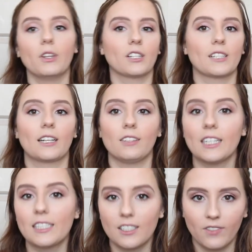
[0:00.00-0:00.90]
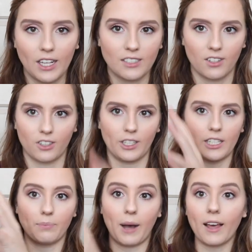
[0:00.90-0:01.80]
There's lists of things that they're
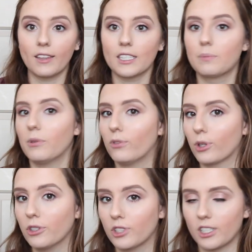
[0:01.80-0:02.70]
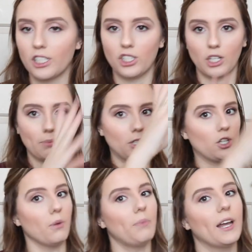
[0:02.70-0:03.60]
like, buy this before you start teaching, but
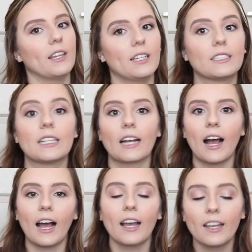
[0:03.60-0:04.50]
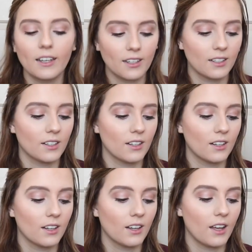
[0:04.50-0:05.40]
don't buy this. And I
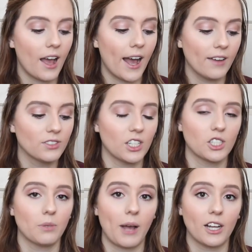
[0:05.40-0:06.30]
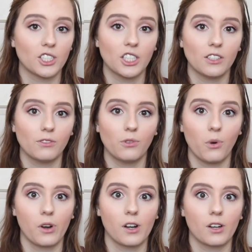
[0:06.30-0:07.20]
have such a passion
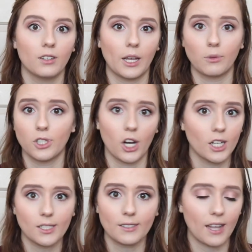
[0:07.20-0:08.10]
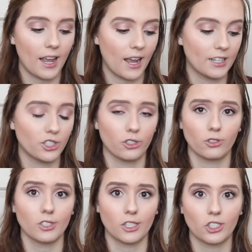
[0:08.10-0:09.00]
for language arts and
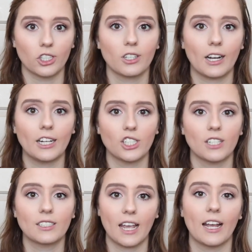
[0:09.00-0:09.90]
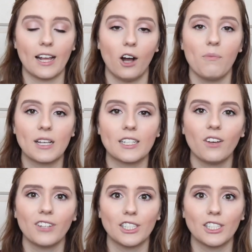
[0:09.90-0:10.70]
children's literature that I just can't help myself.